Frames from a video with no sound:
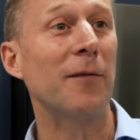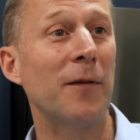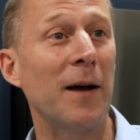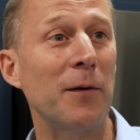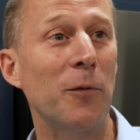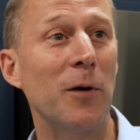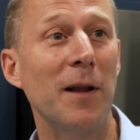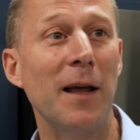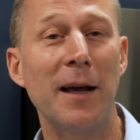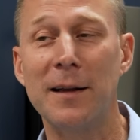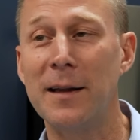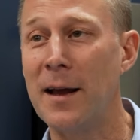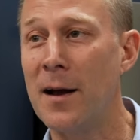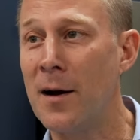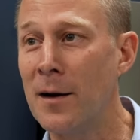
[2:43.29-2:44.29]
to find where the heck
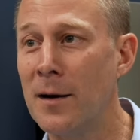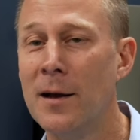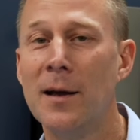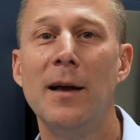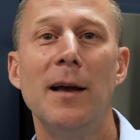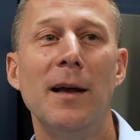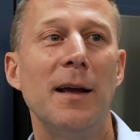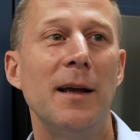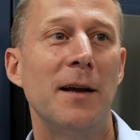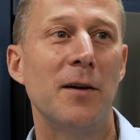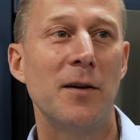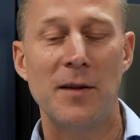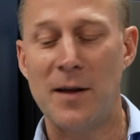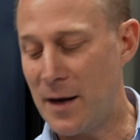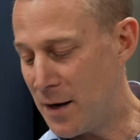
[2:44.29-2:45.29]
they are.
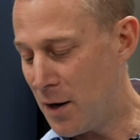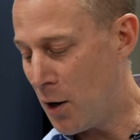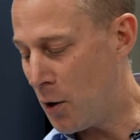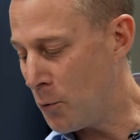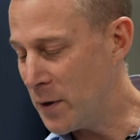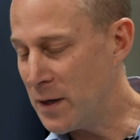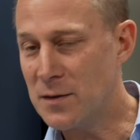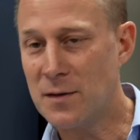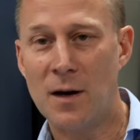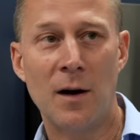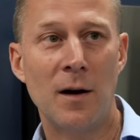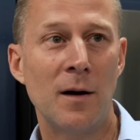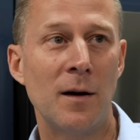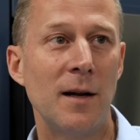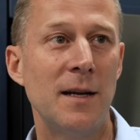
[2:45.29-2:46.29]
Here they always
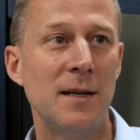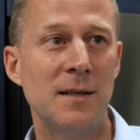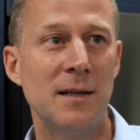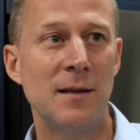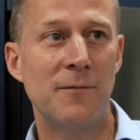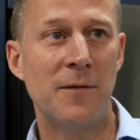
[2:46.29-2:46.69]
are easy to